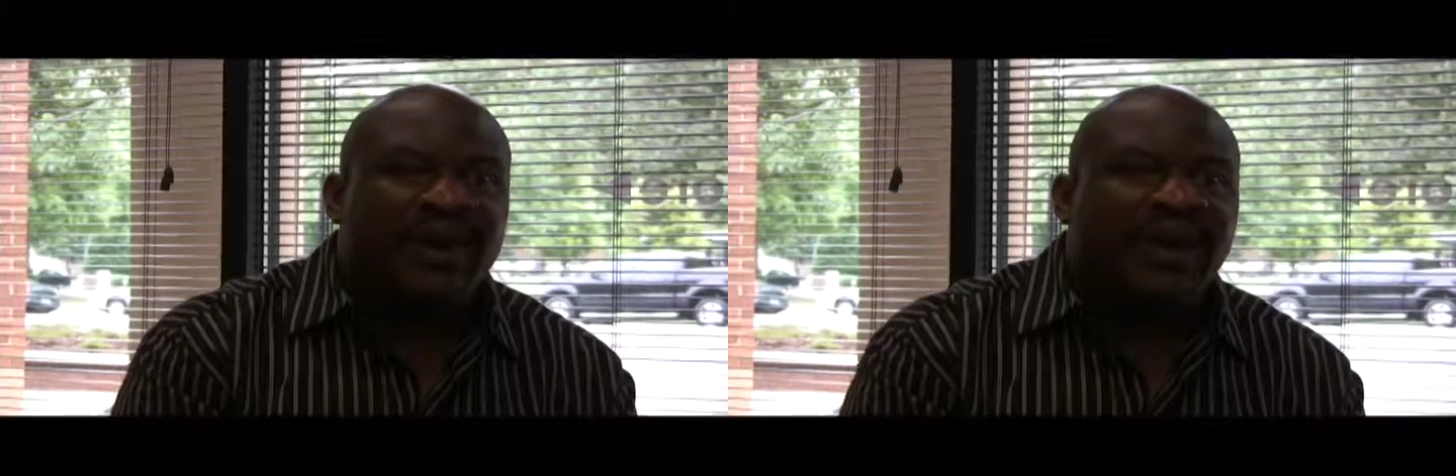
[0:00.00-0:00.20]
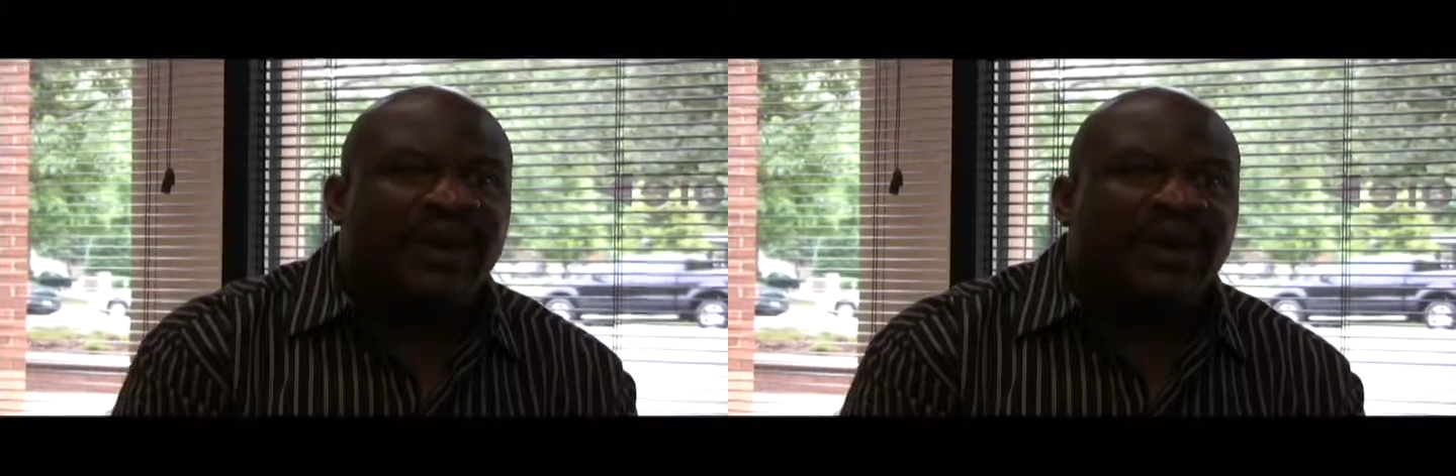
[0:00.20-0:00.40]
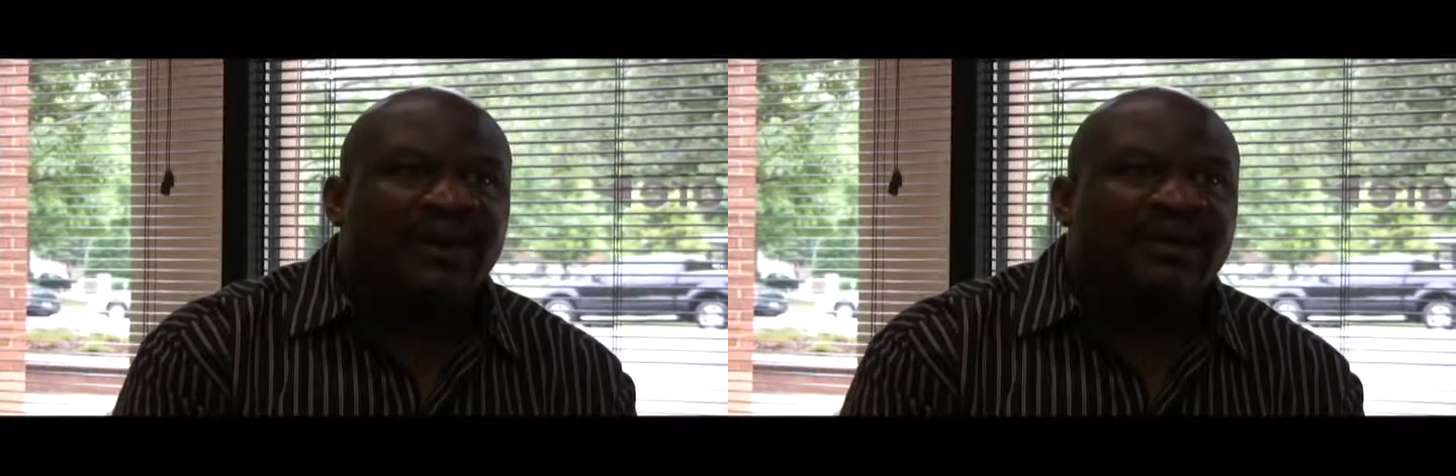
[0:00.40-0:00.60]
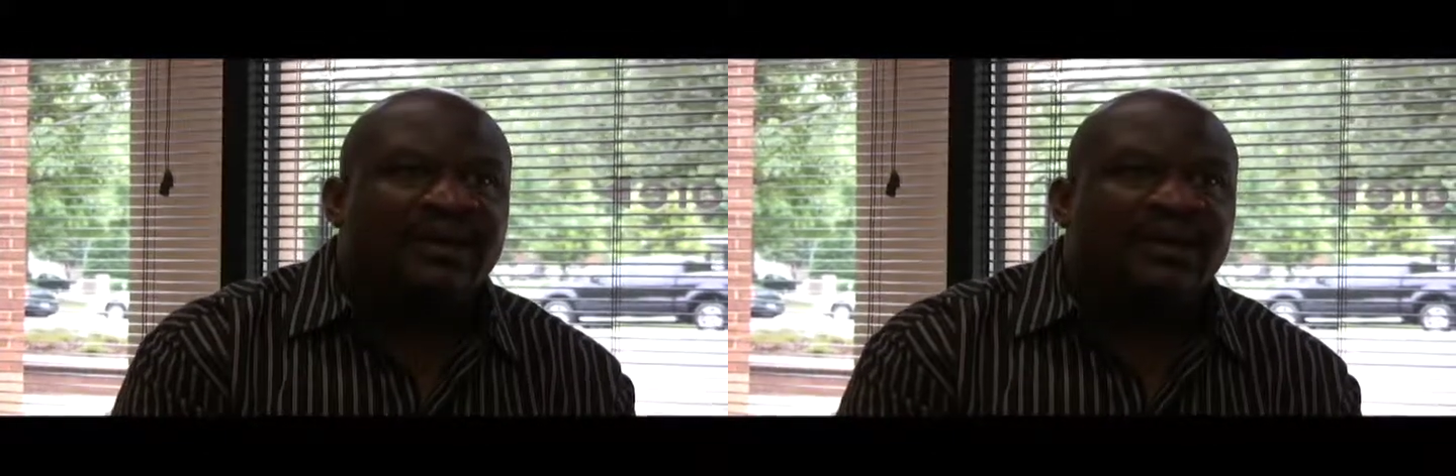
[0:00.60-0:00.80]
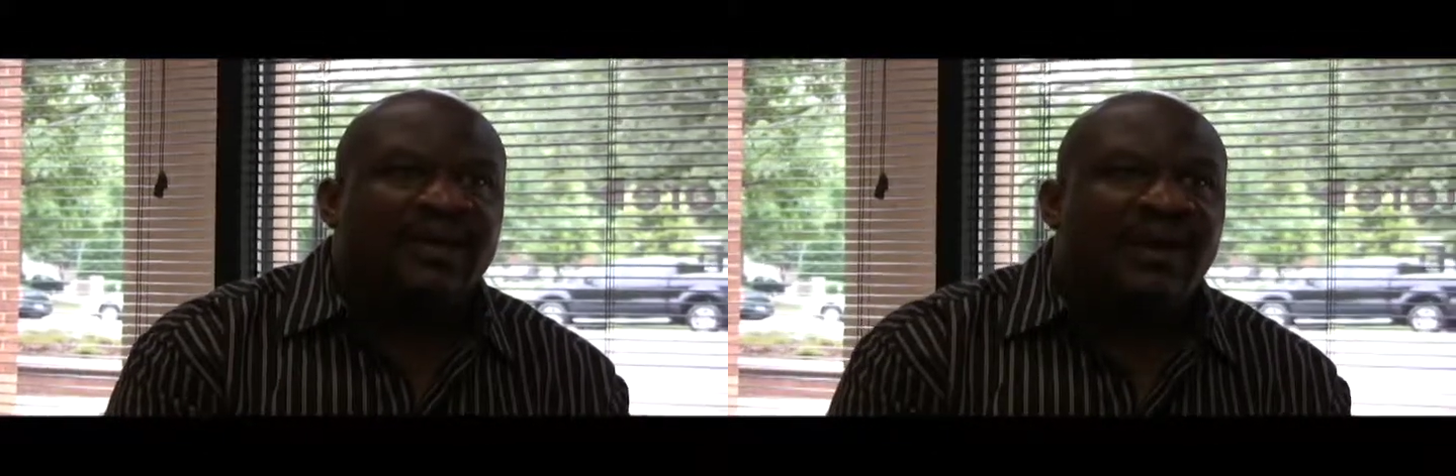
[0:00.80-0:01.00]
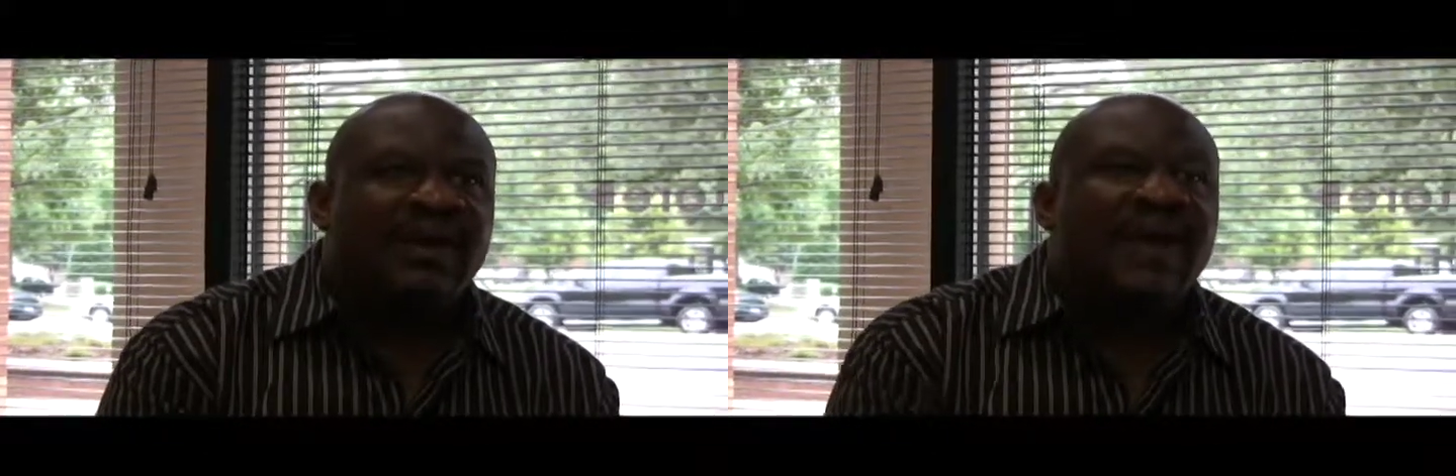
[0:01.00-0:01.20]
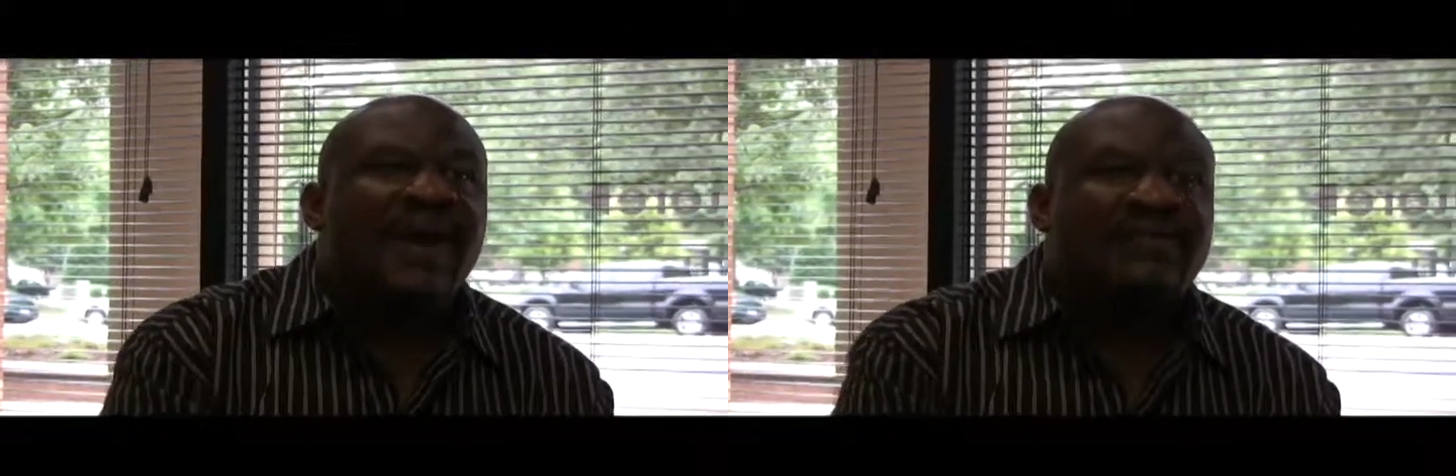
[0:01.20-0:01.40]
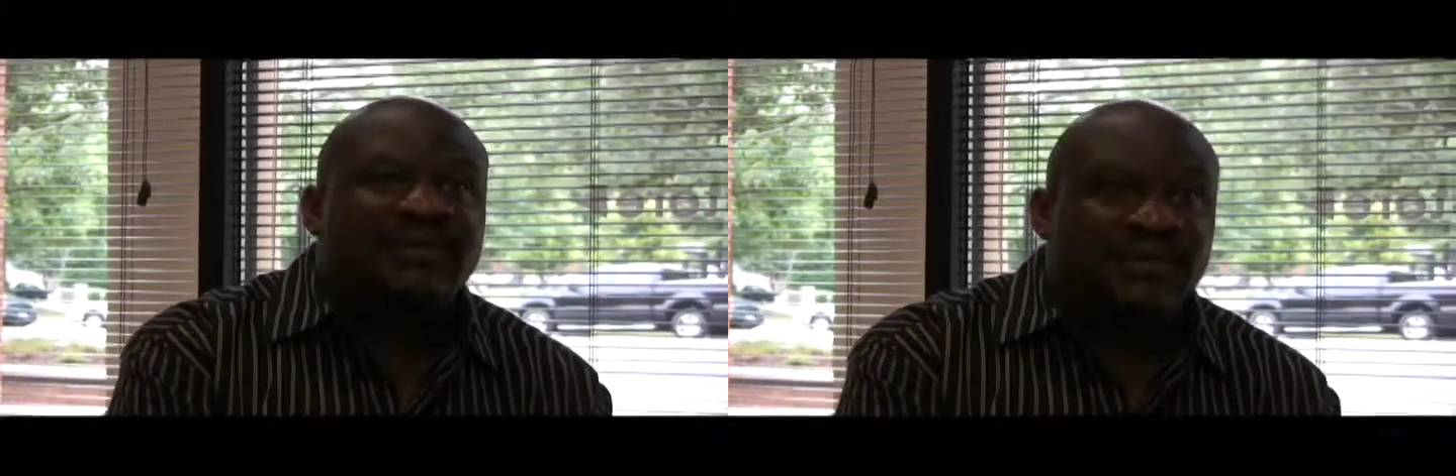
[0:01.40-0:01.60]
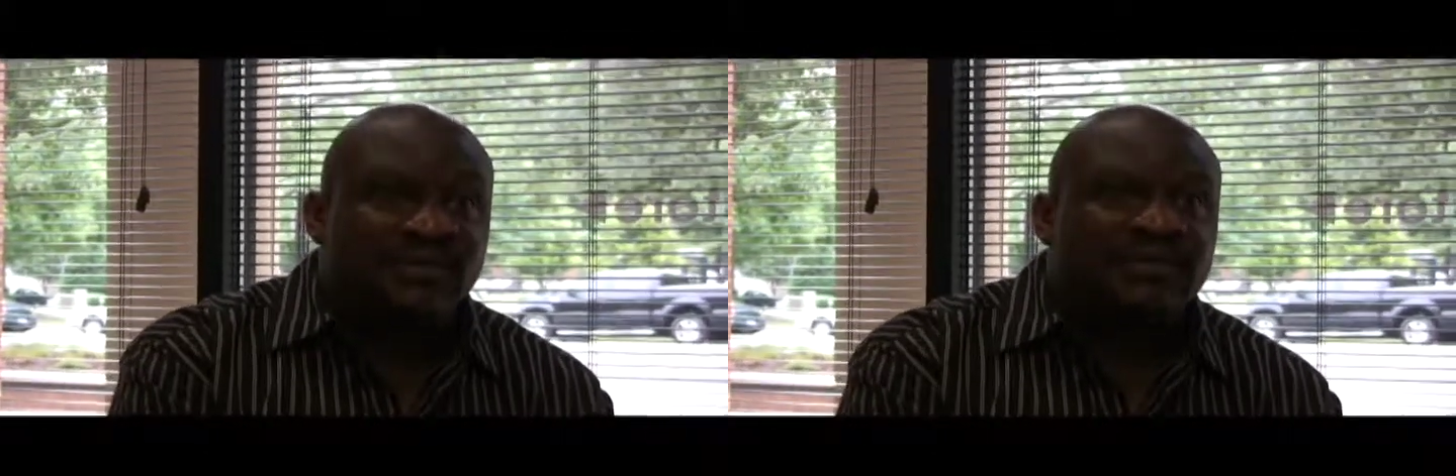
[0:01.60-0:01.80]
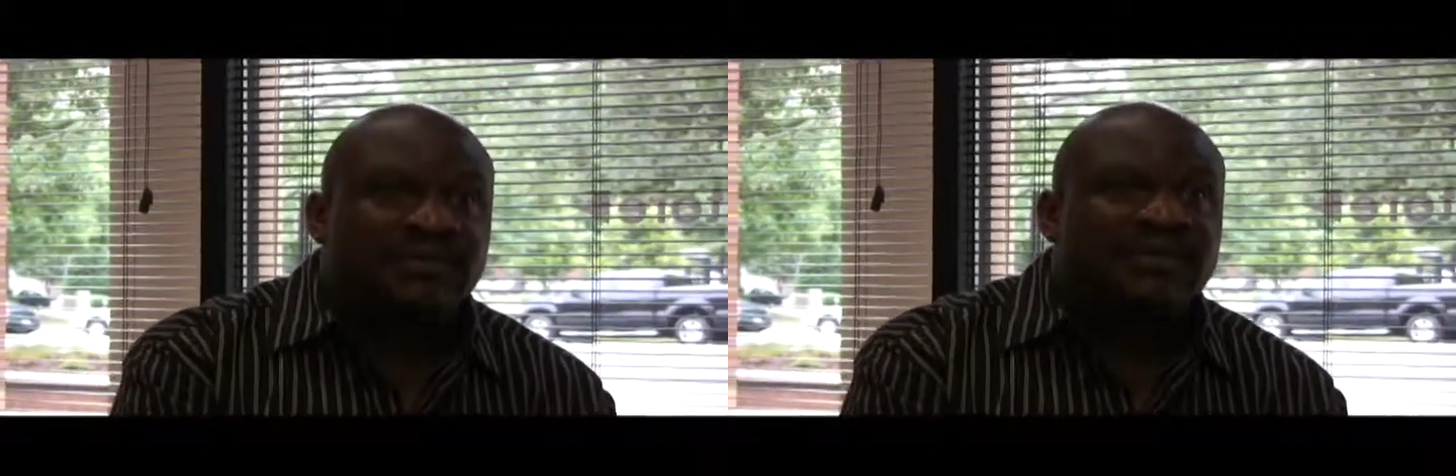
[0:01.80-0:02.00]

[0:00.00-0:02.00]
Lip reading: add an avenue